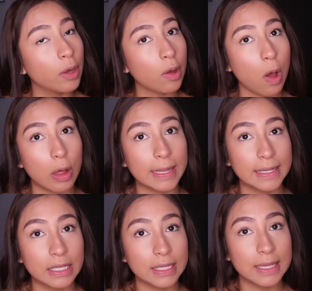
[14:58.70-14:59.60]
put all
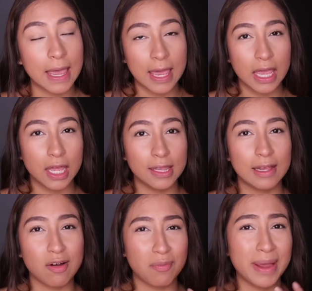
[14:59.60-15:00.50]
I can,
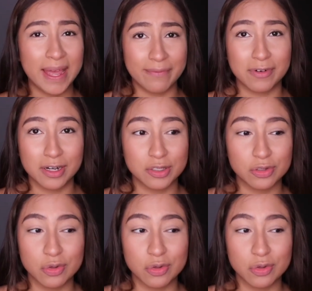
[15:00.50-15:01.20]
like all my effort into